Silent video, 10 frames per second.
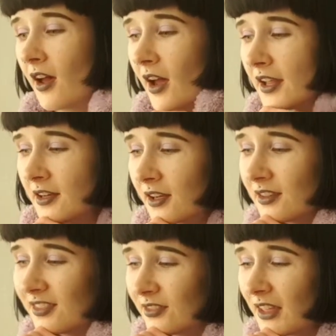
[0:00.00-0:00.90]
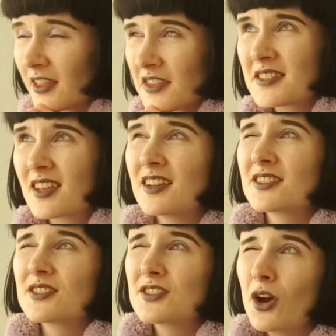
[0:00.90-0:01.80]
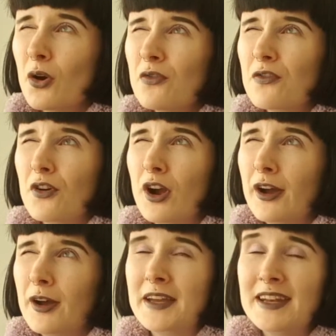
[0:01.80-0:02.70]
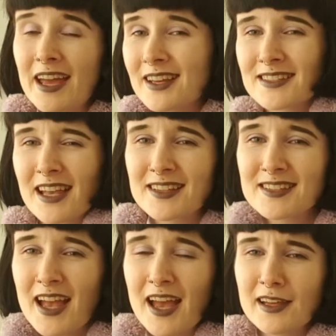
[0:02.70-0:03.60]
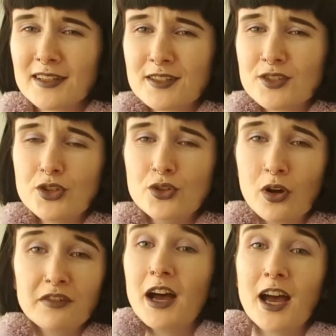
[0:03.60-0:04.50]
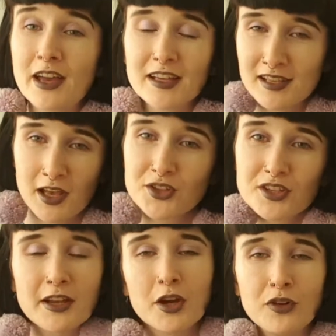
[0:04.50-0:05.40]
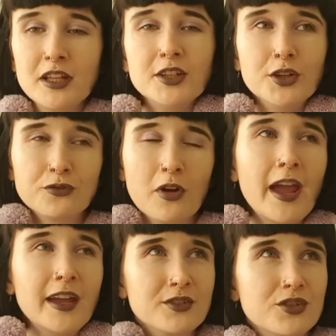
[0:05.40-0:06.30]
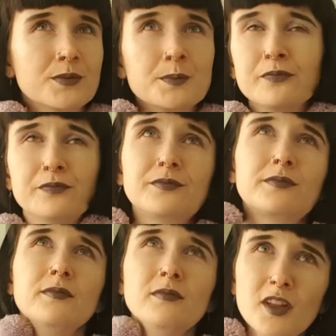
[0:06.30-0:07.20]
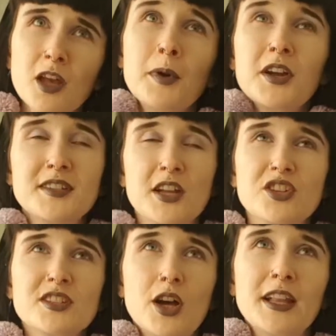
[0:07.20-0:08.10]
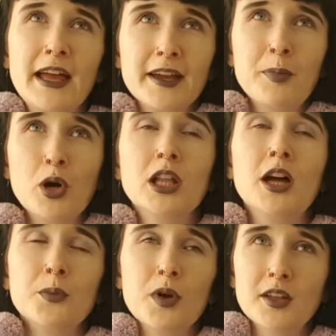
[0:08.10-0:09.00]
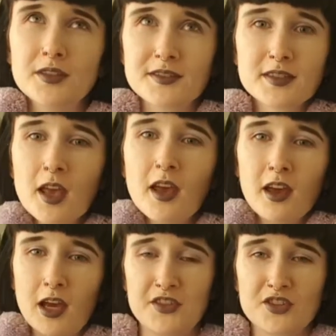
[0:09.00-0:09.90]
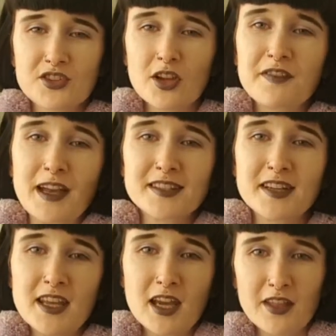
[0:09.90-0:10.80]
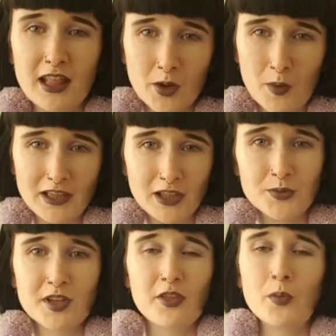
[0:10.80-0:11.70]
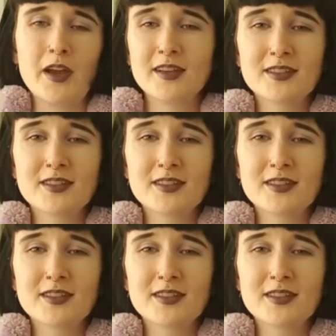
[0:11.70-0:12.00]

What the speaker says: And I think the sizes go from an XXS to a 5XL, so it's like a really good range. And because they're just sort of like pull-on ones, and they just sort of fasten here, they're like quite loose on the